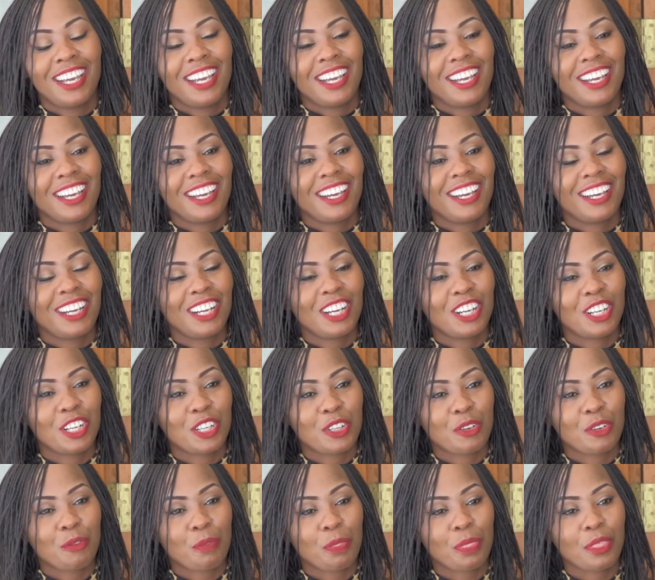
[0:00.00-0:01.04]

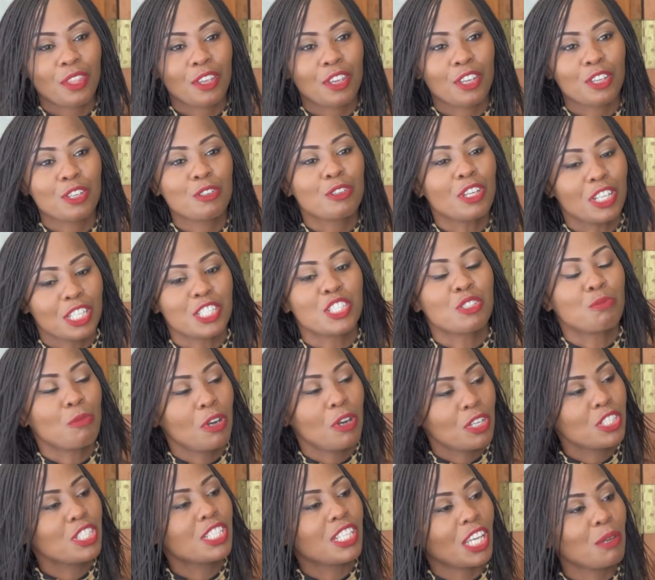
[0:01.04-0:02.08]
yeah, small
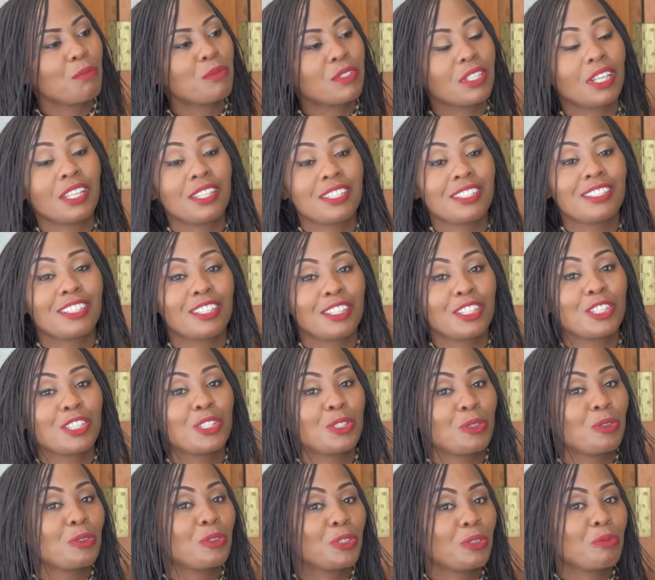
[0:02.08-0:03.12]
steps, and you
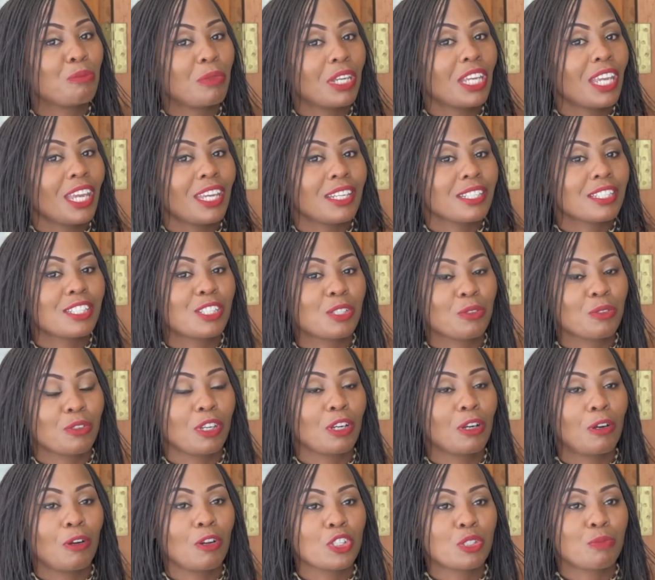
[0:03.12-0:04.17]
make it to your goals.
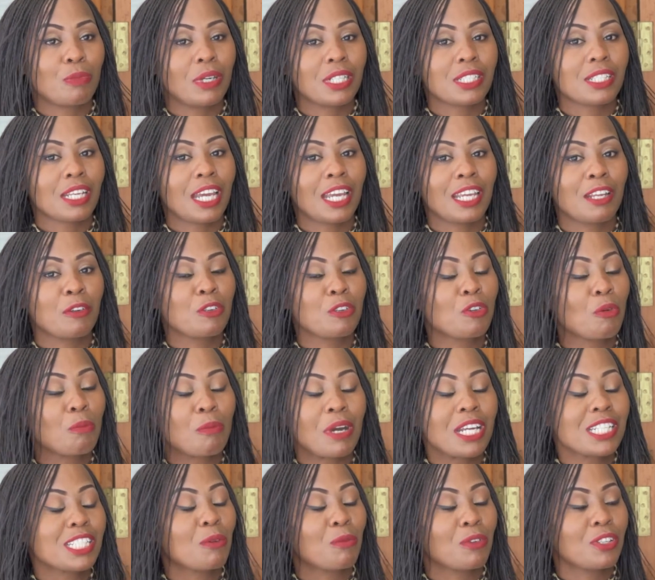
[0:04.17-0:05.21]
But no matter
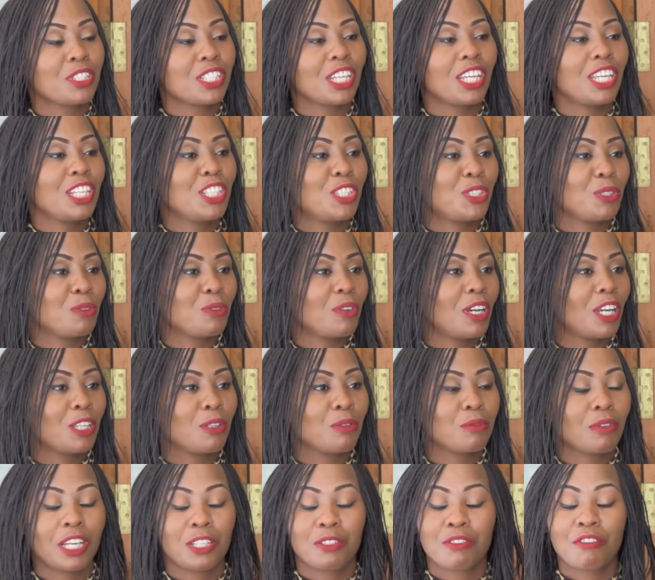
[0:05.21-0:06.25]
what age you are, I
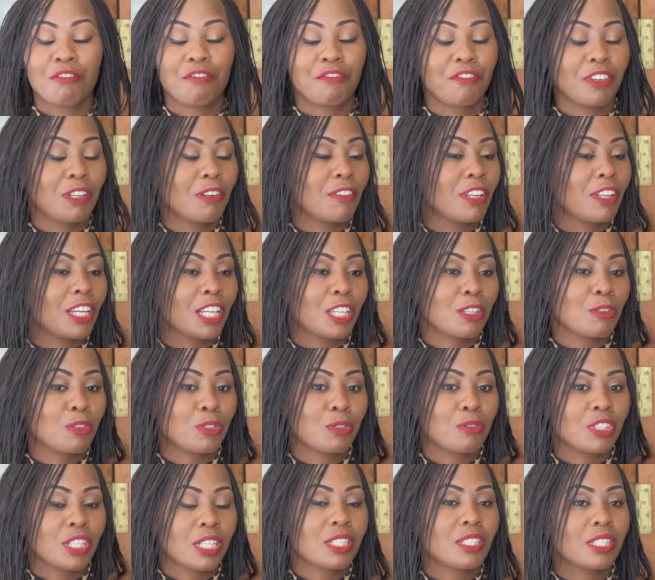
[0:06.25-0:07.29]
don't feel like you should just
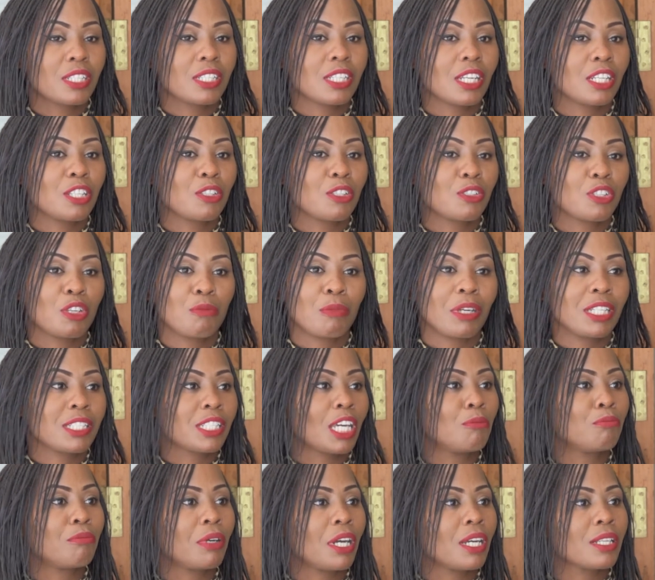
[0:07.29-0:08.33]
sit and you say, my time
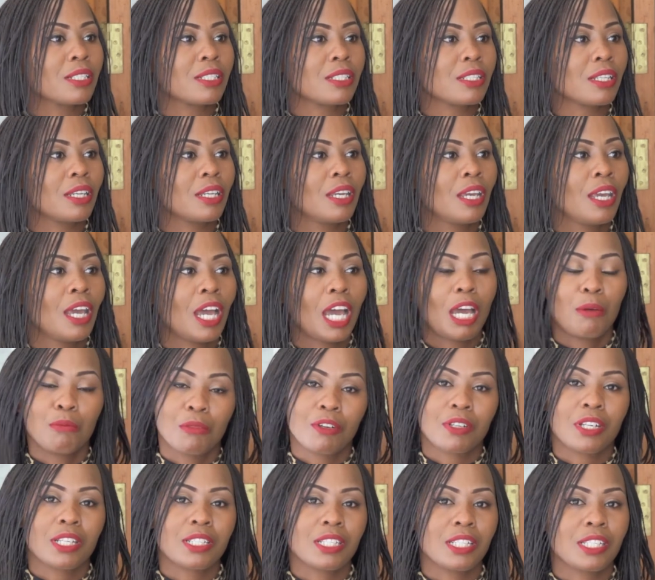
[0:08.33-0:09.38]
passed, I'm gonna sit
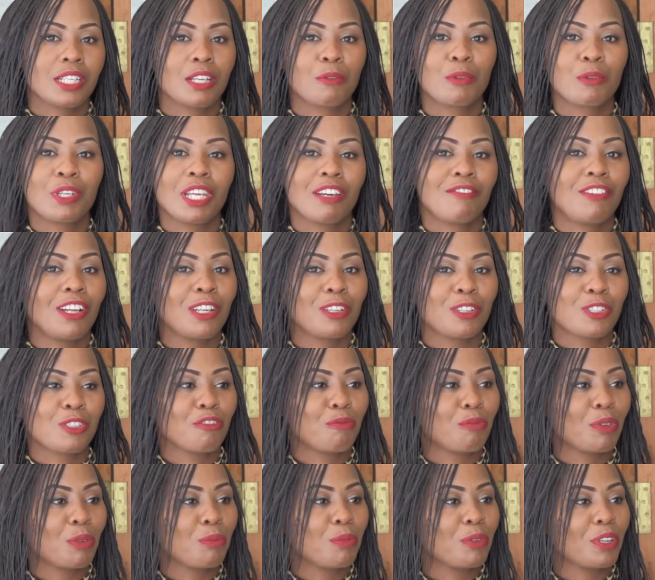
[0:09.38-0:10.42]
there. We have a lot of
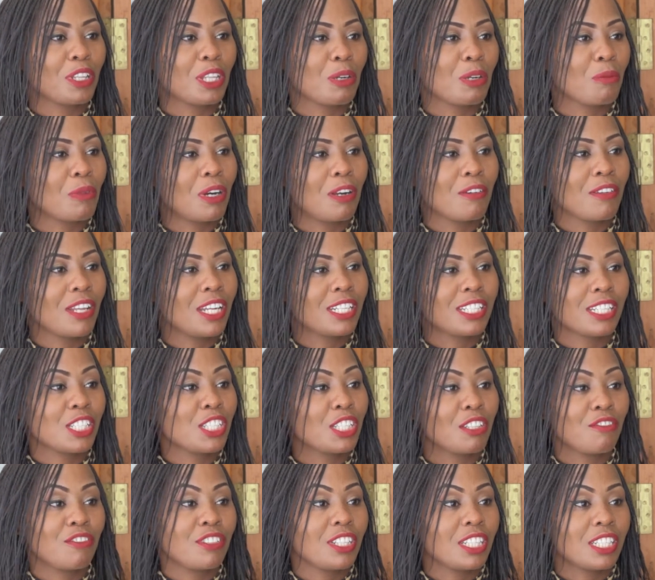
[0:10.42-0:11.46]
people in the world that achieved
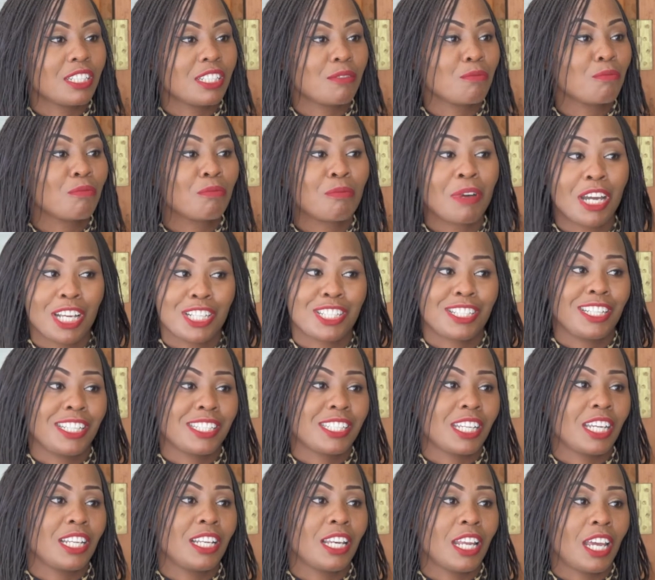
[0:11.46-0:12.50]
it much later in
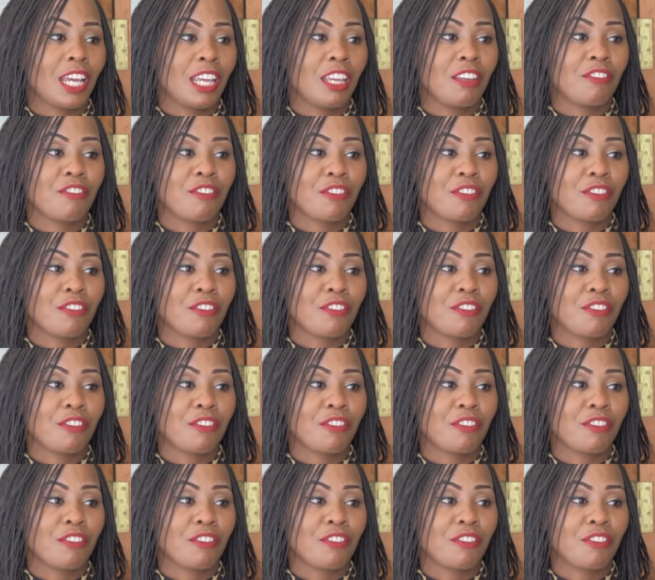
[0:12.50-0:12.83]
life,